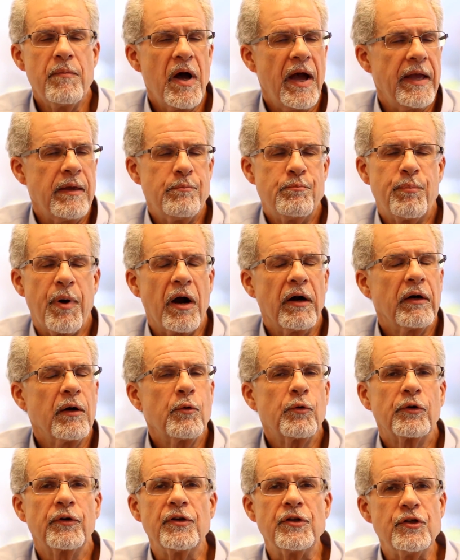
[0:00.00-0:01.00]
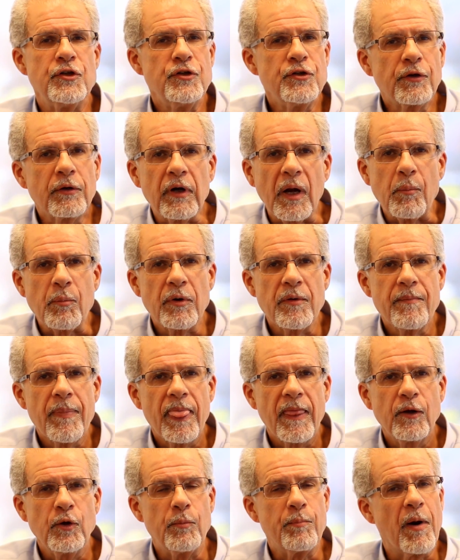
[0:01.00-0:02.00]
a borrower in Europe
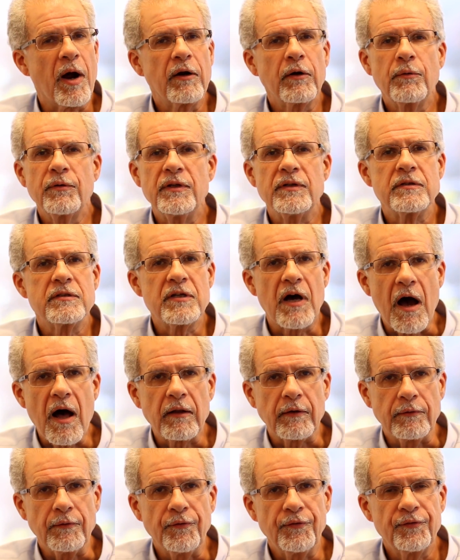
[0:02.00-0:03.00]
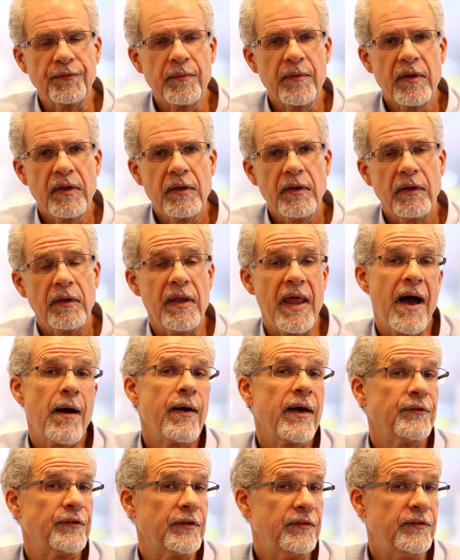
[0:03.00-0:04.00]
who borrowed in dollars now
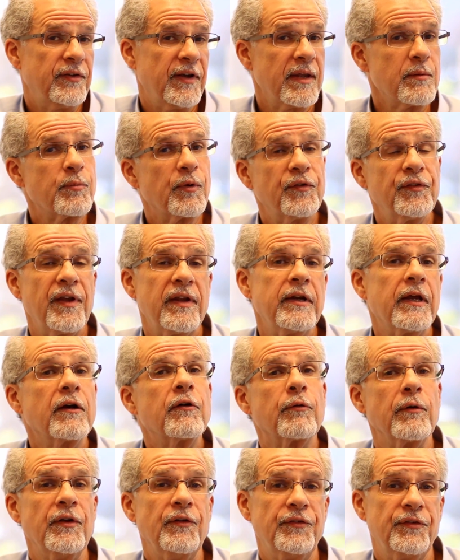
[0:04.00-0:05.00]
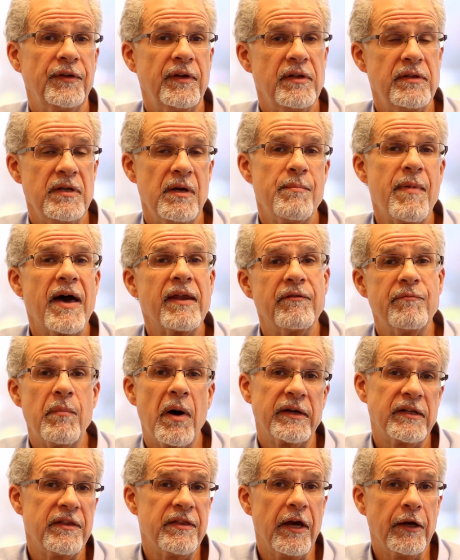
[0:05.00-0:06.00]
has a 10% increase in the amount of
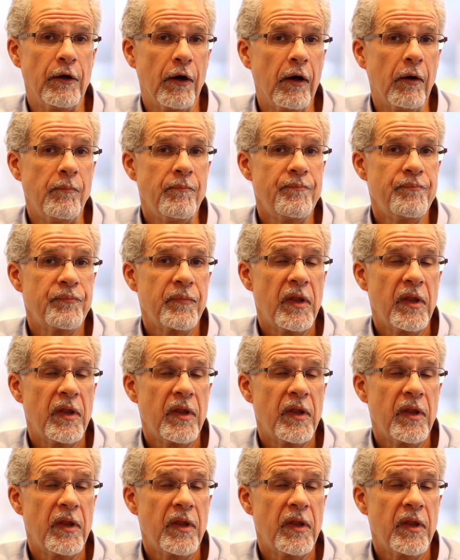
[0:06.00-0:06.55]
money they owe.